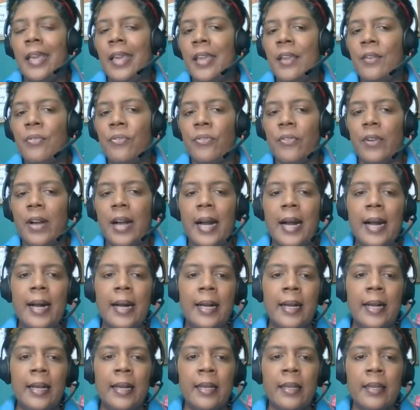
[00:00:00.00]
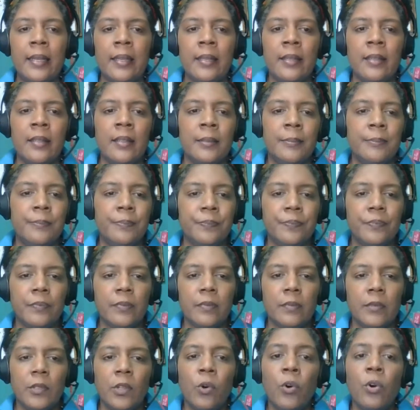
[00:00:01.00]
If I
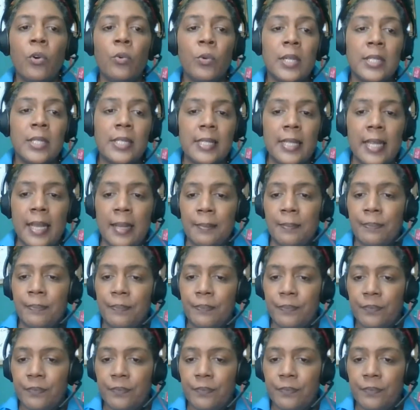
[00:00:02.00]
or WhatsApp,